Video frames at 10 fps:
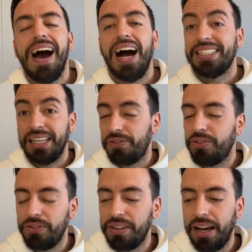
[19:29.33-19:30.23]
Aside
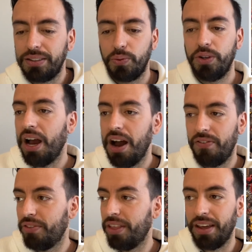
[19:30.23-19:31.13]
from that, we
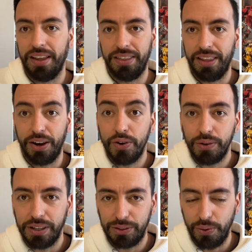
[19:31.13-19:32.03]
have the
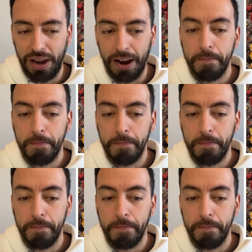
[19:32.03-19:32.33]
Kroot as well,